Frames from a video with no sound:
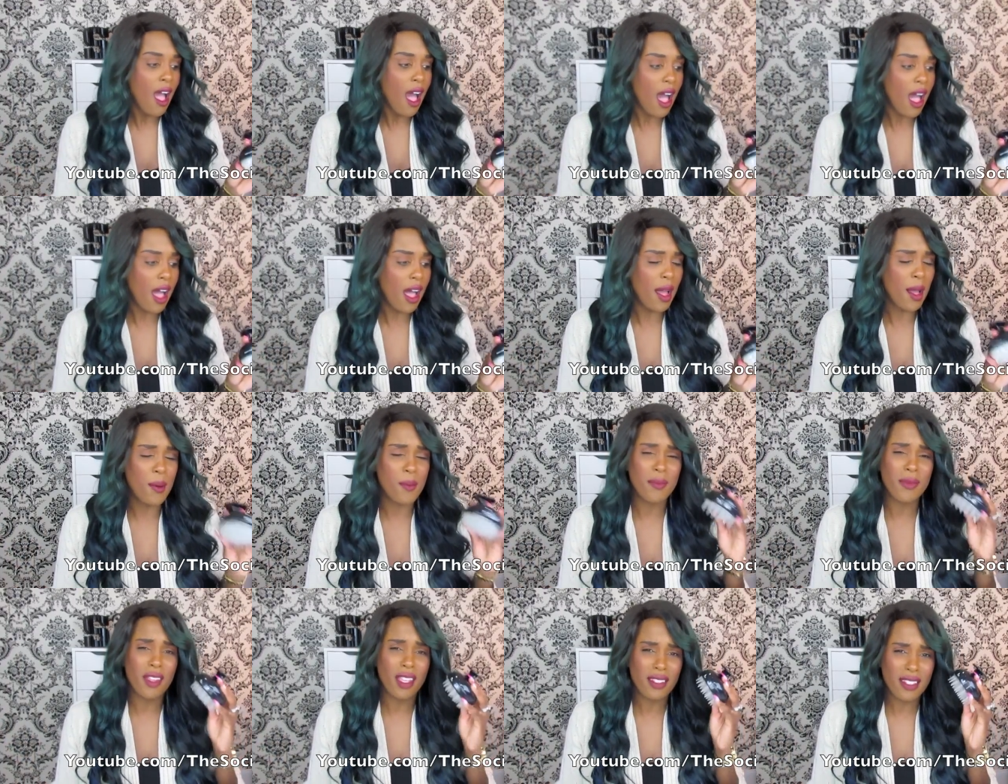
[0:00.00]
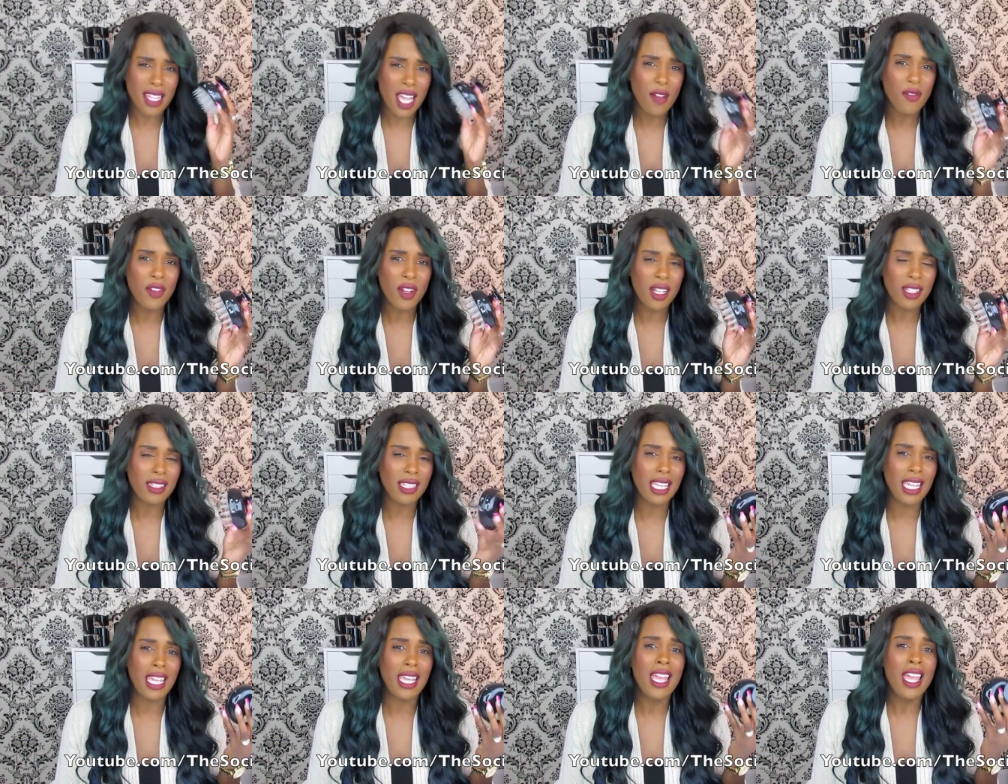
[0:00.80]
Um,
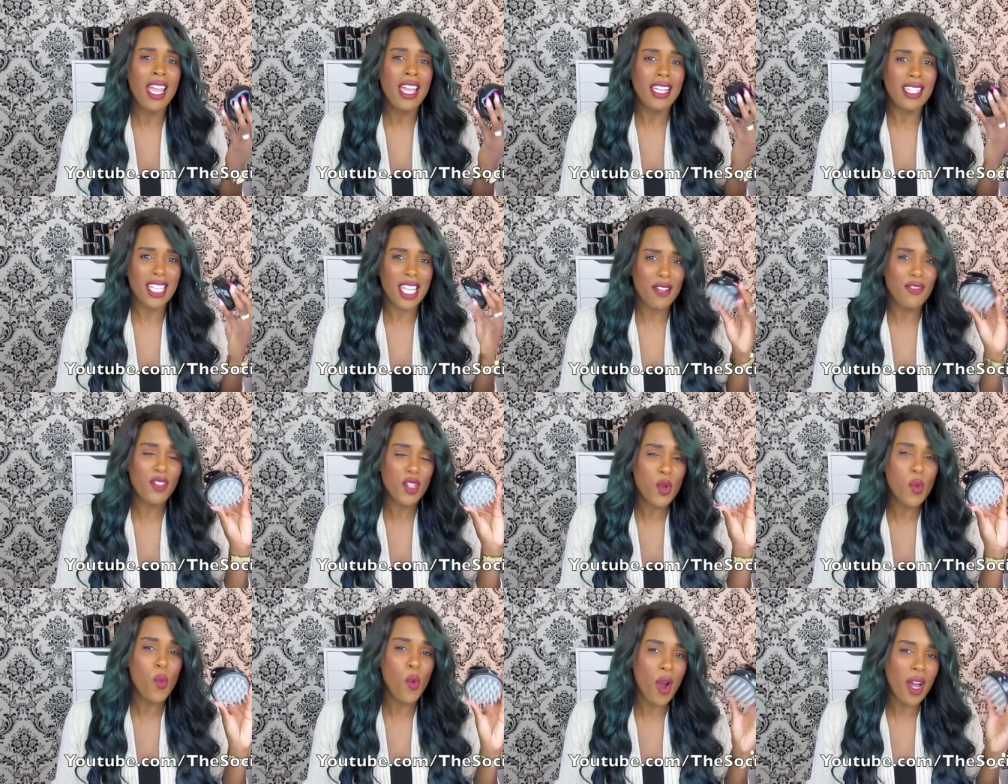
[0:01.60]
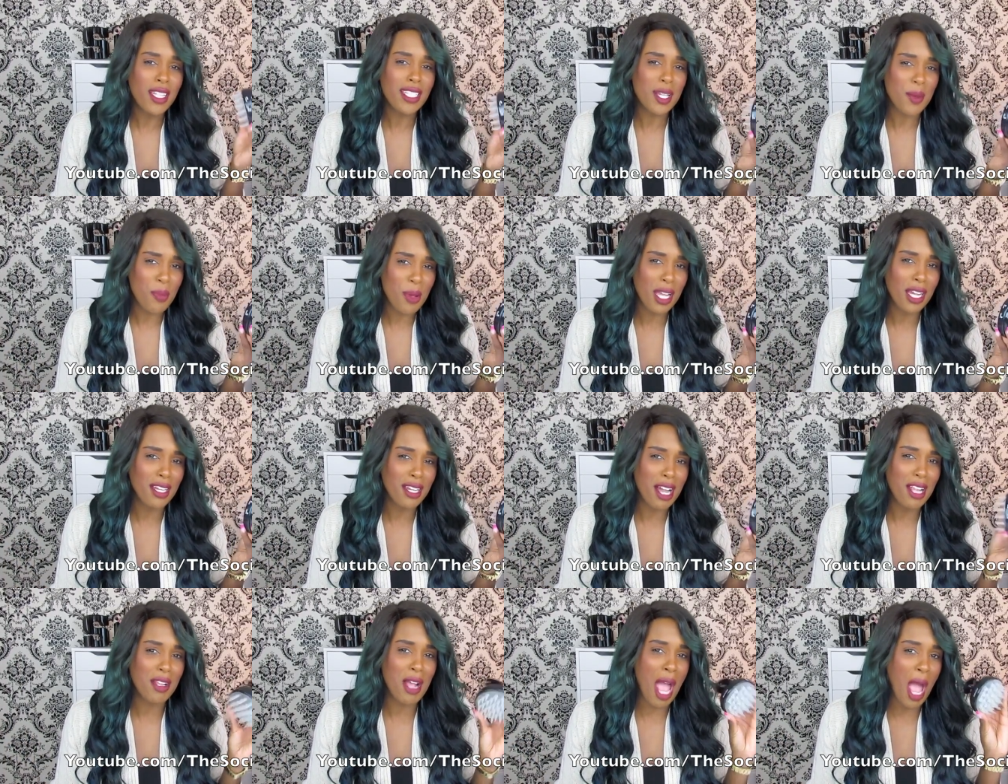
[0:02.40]
definitely, if you want to pick a
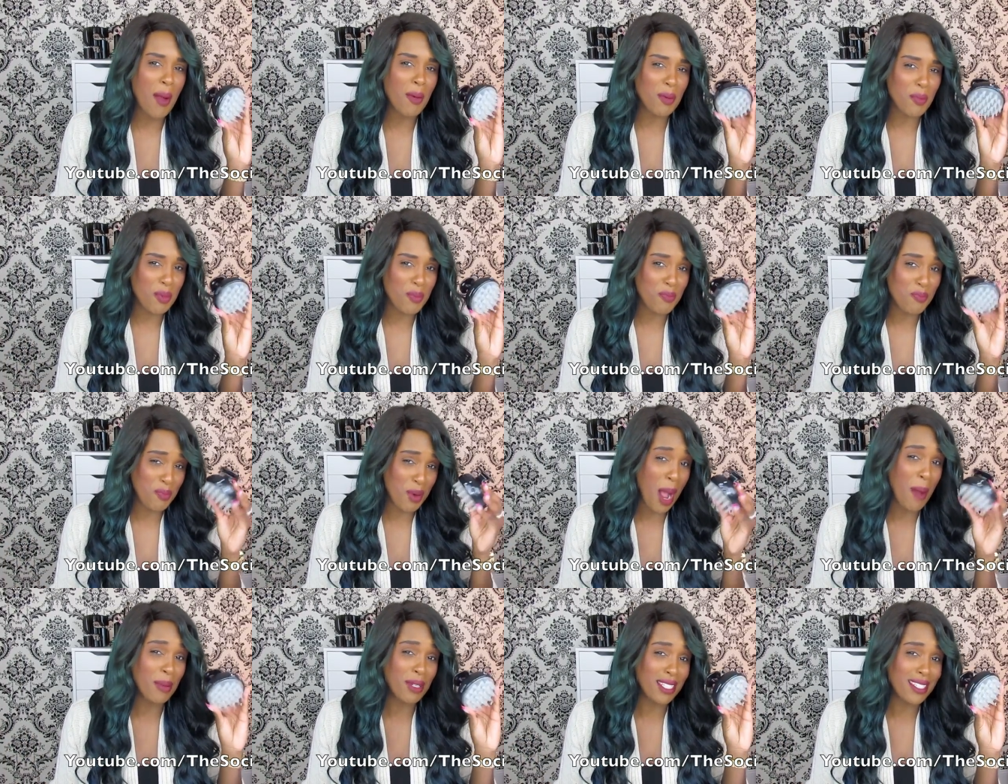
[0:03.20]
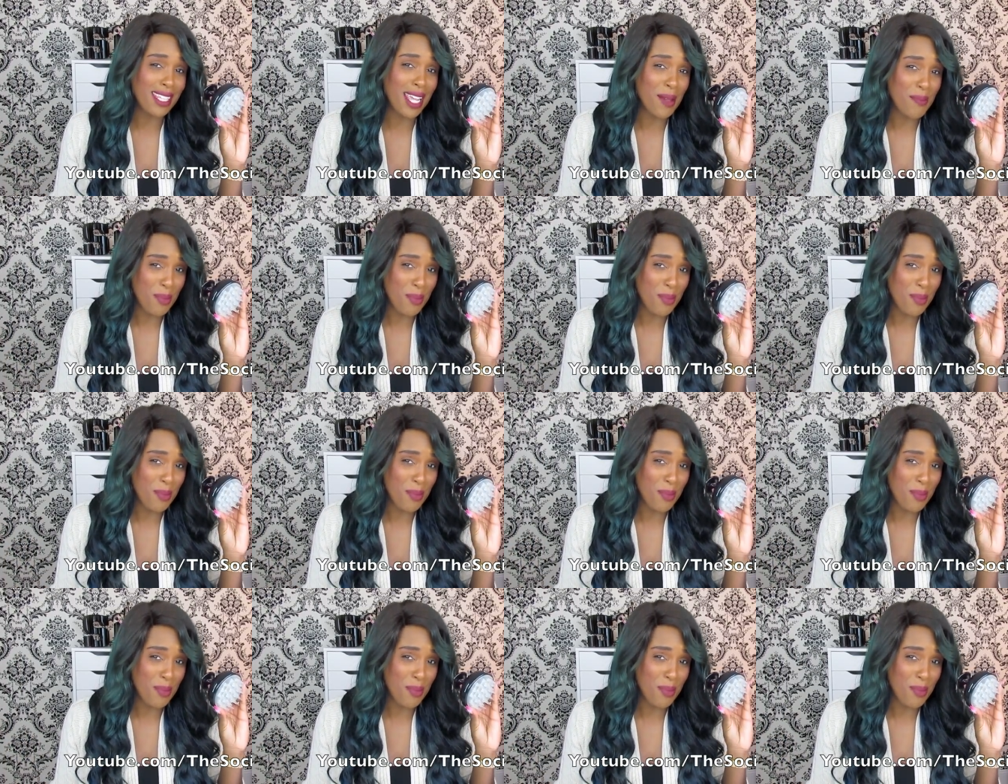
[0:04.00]
color, I would probably say